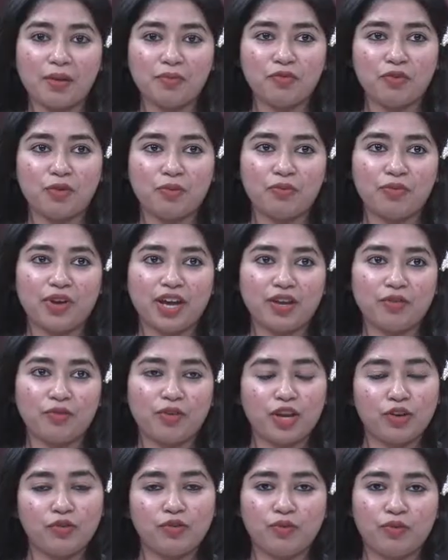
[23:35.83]
from where,
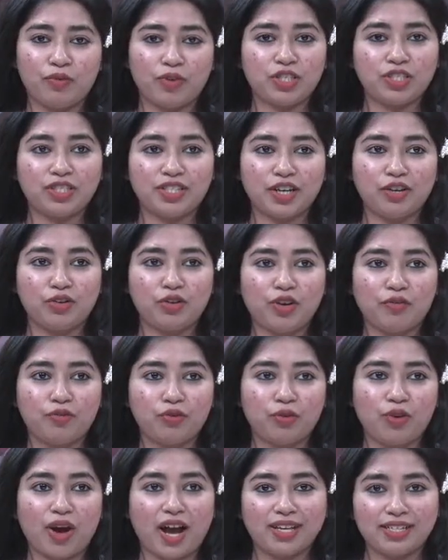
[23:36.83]
which state you have
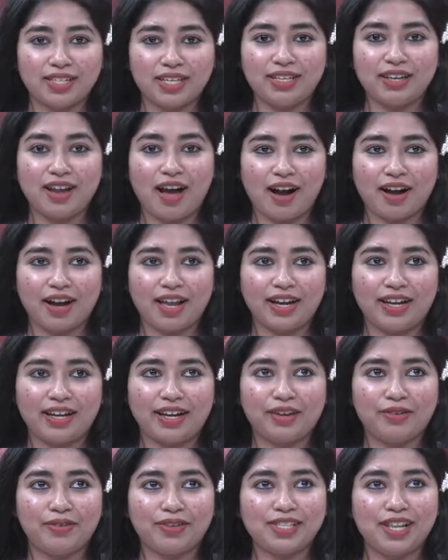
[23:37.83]
to go, I said Nagaland.
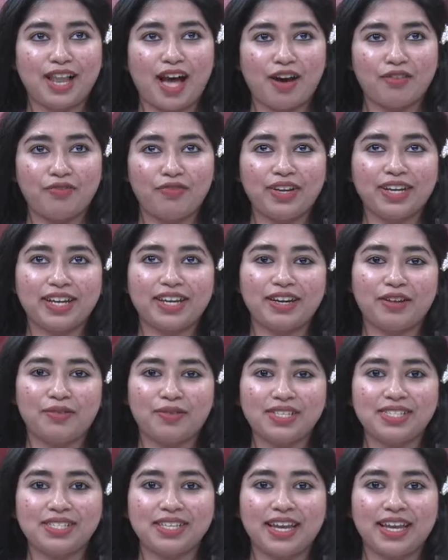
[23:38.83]
They was laughing and they
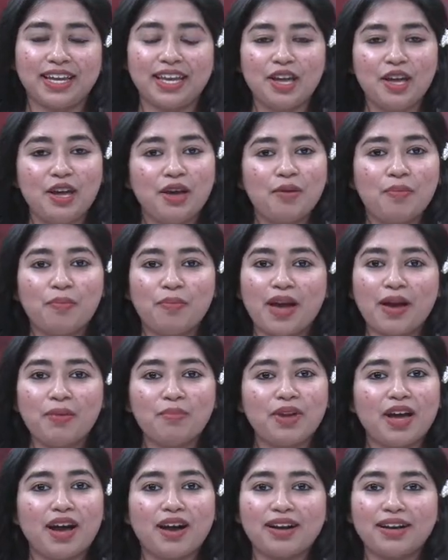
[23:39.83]
were saying, ma'am,
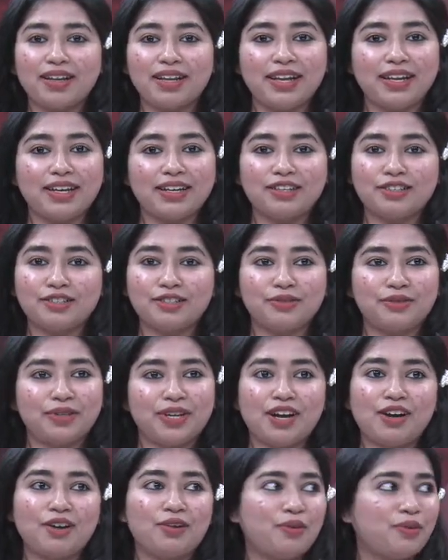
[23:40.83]
Nagaland ka to
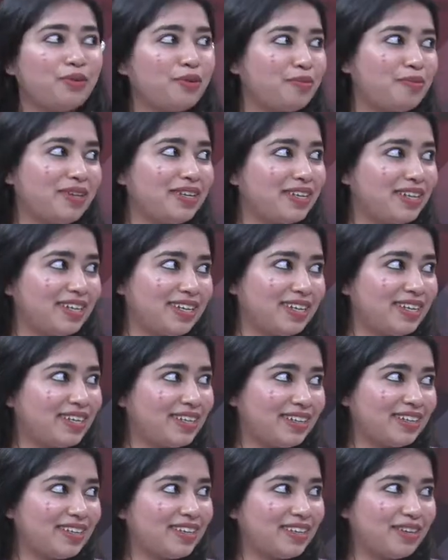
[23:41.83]
yahan koi bhi nahi hai.
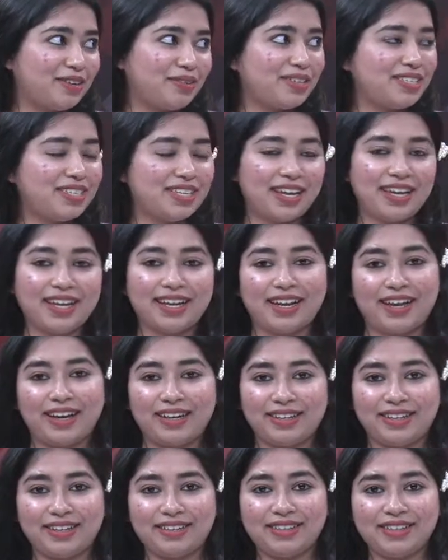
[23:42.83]
They were saying like that.